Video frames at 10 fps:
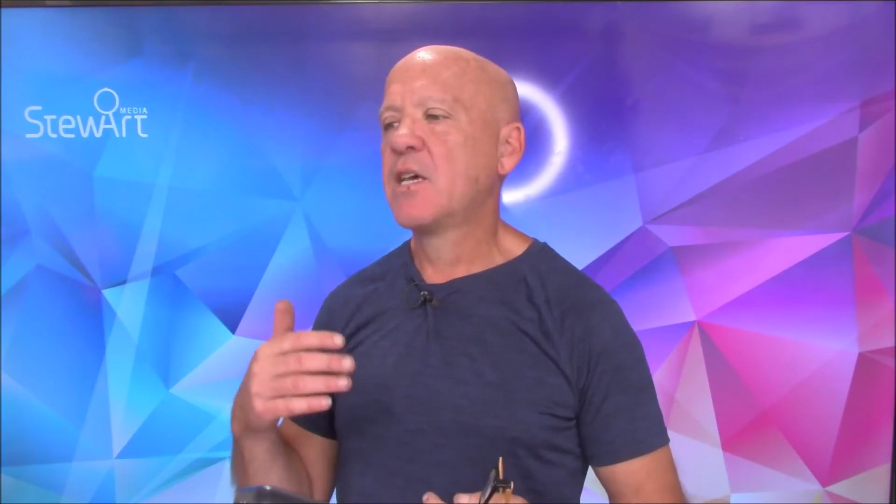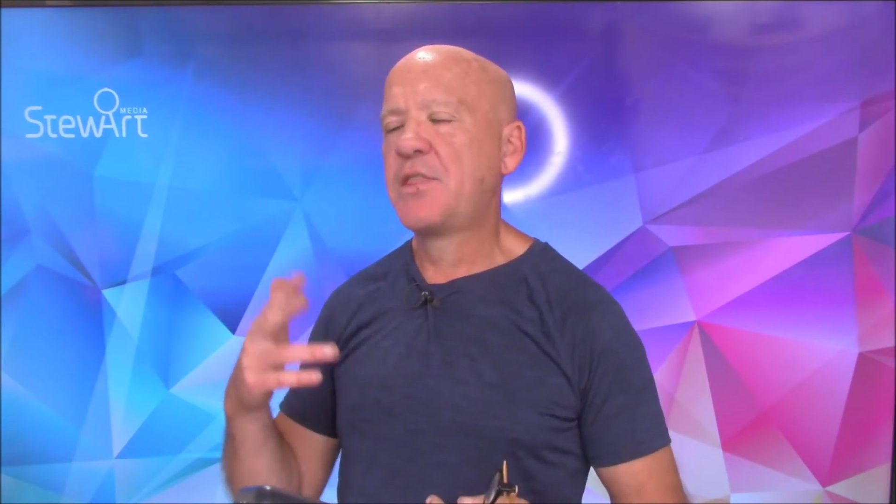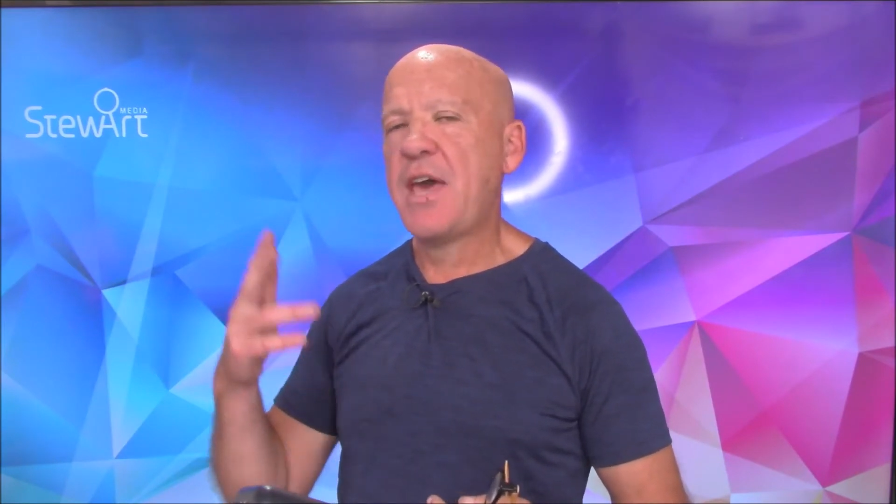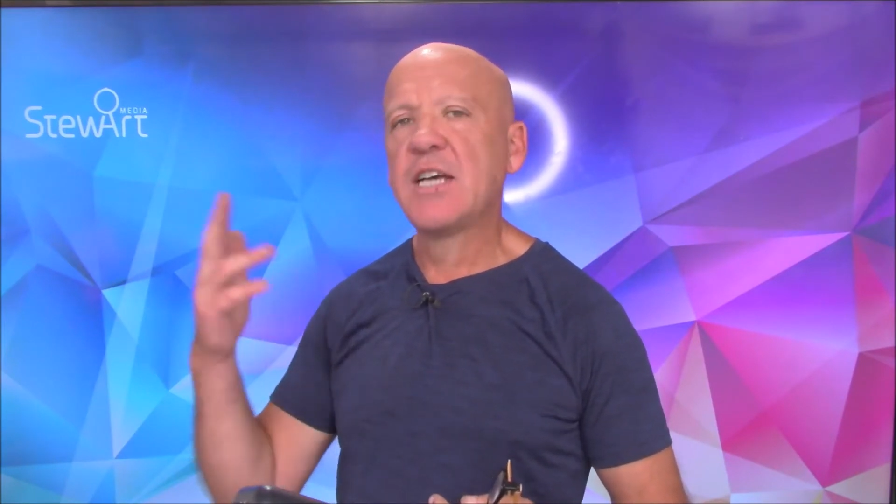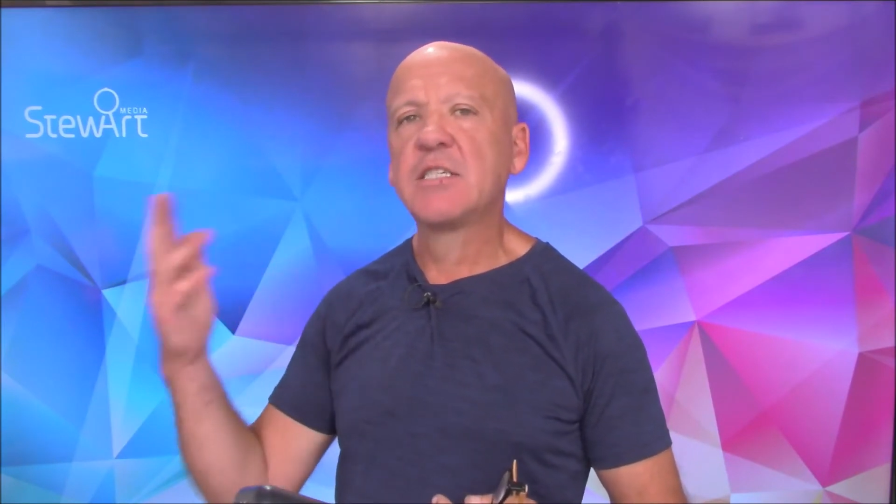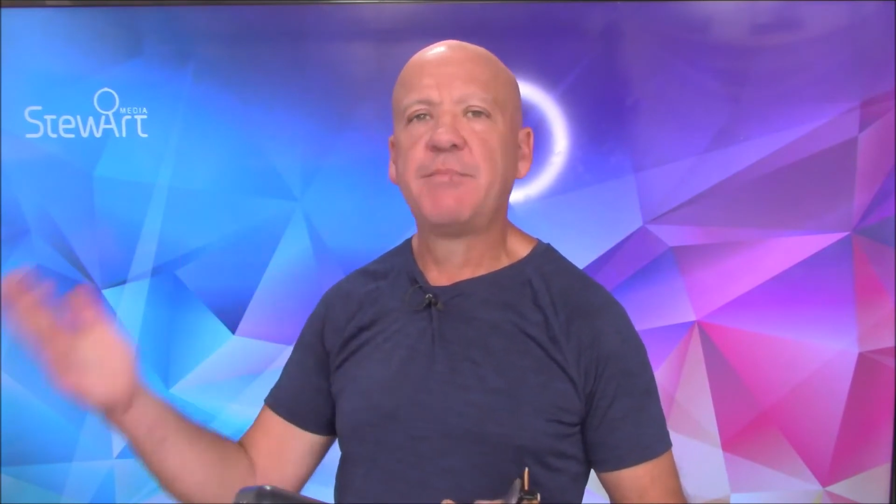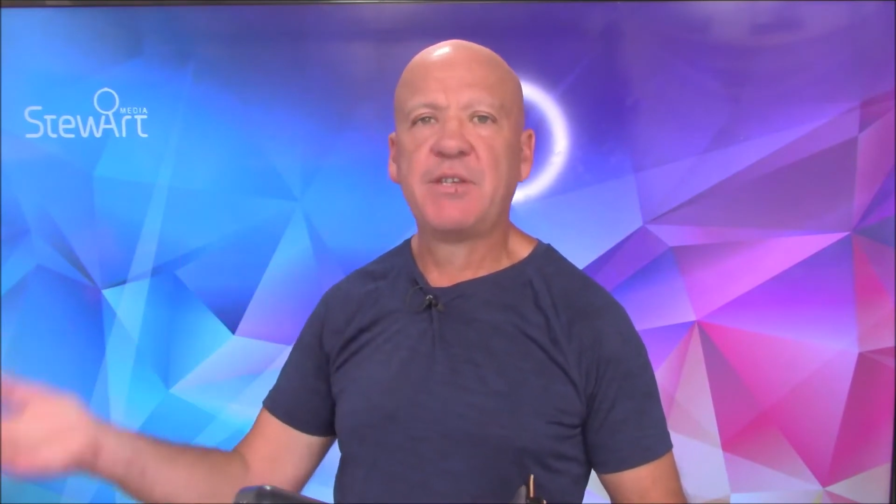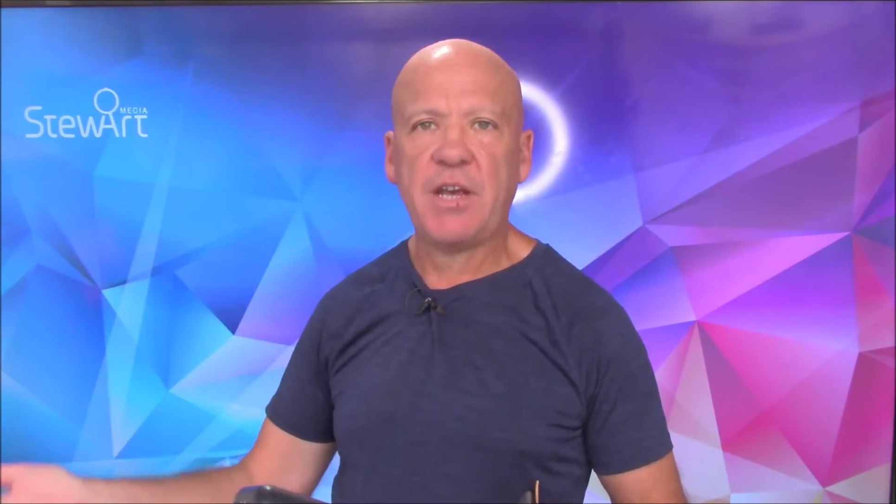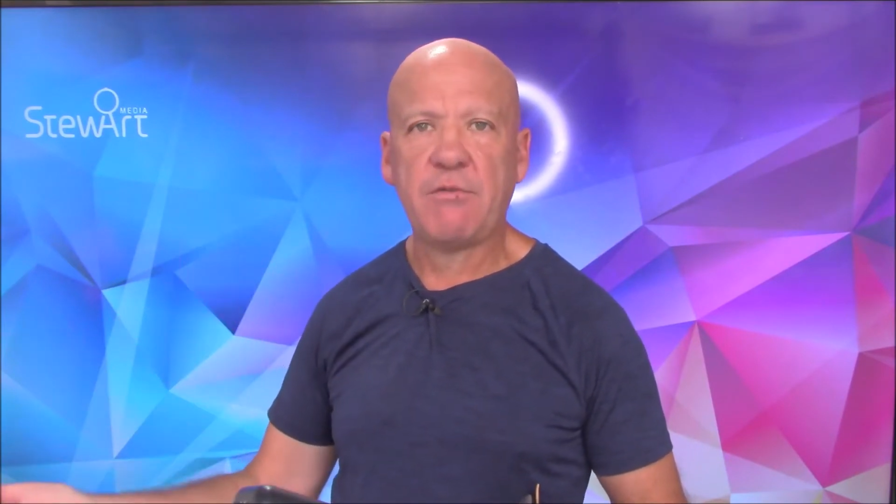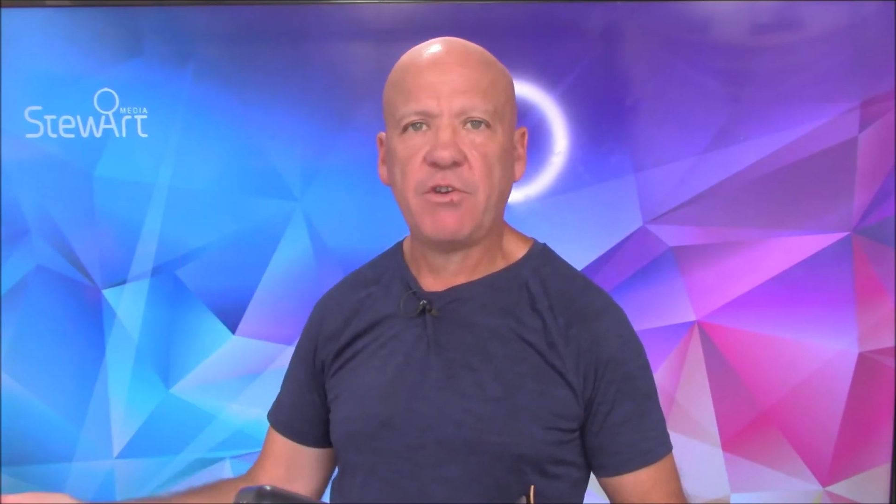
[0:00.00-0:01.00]

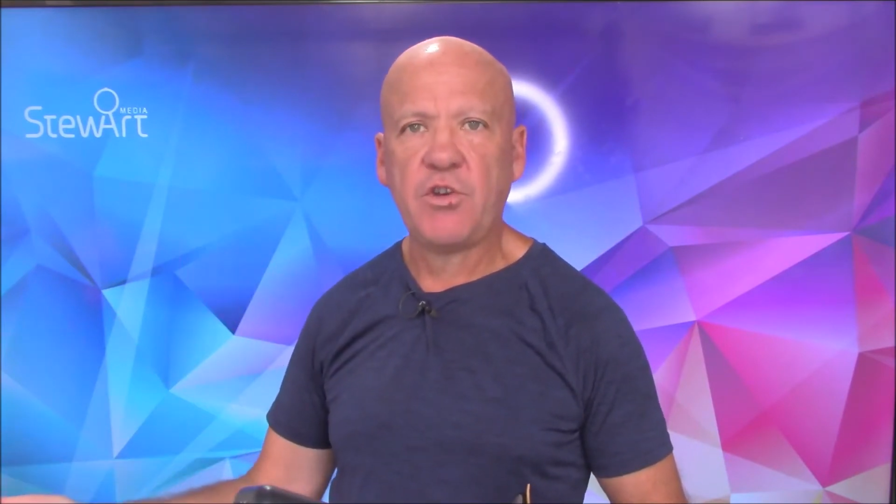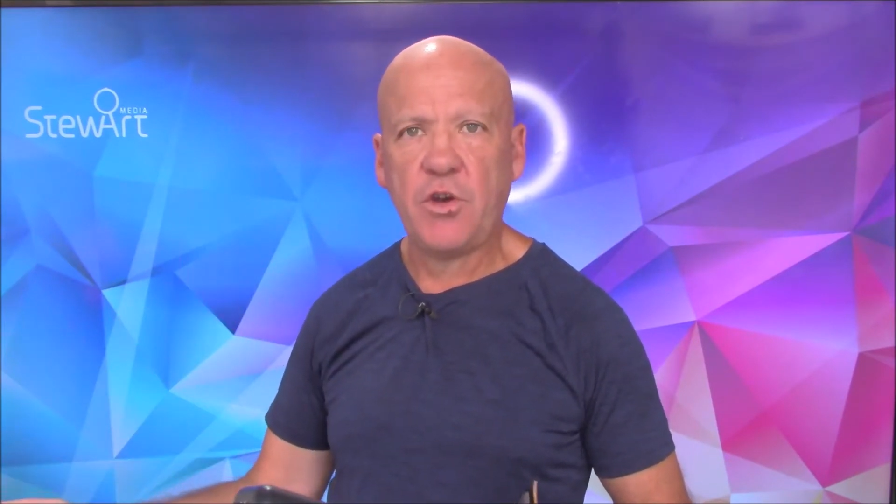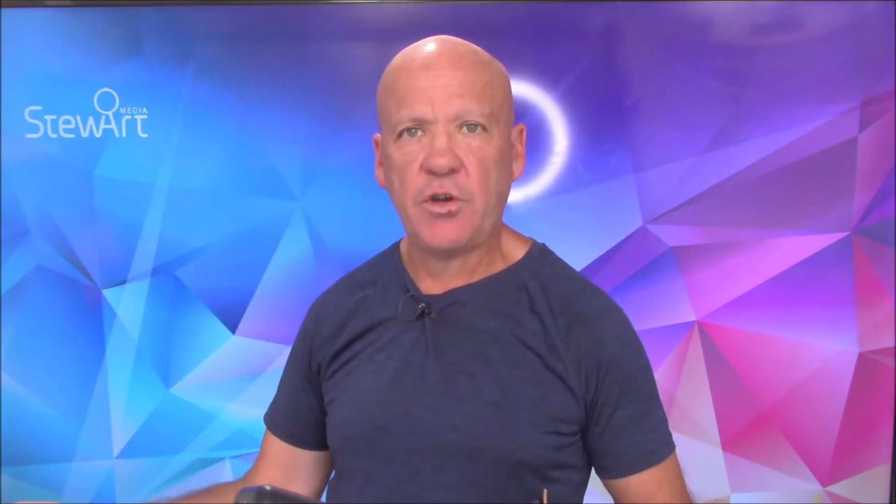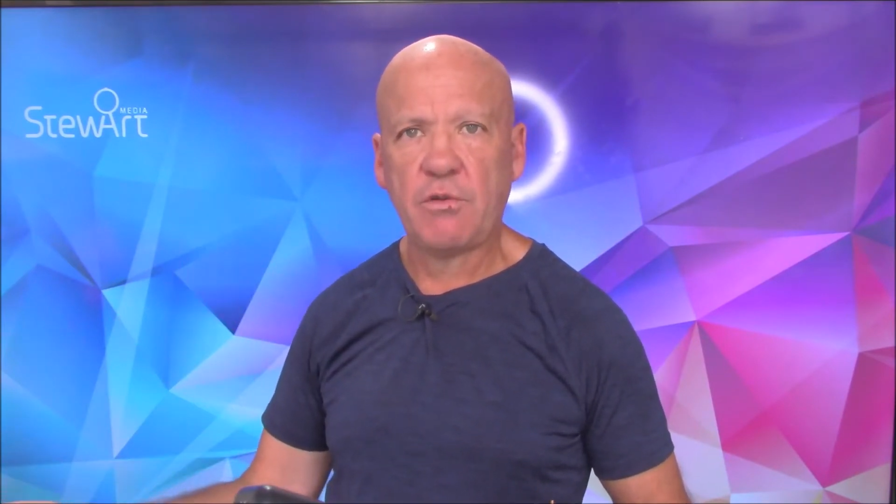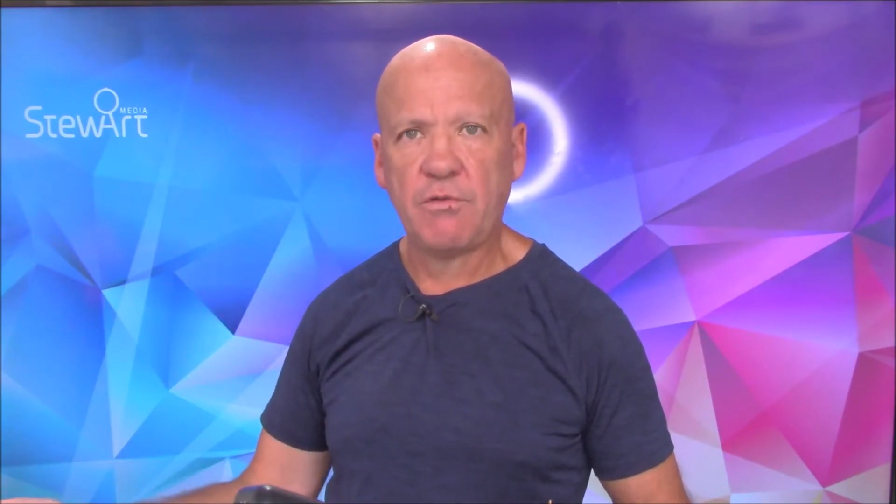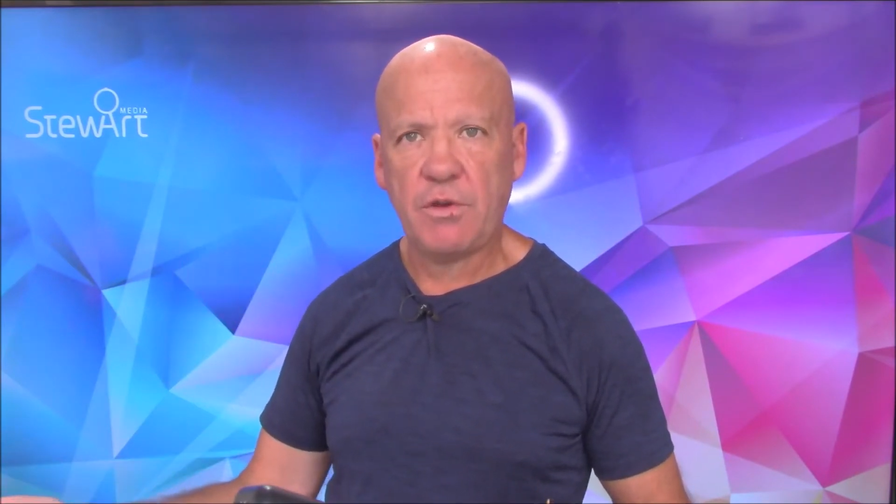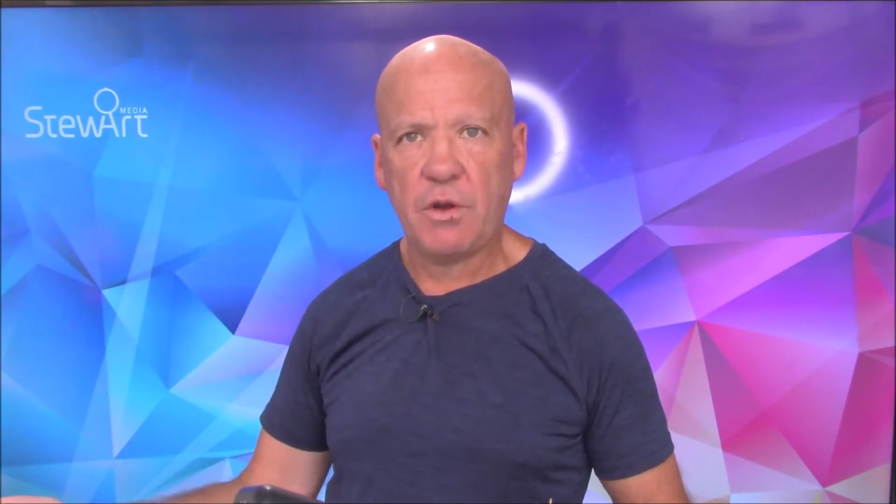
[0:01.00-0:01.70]
1,000% return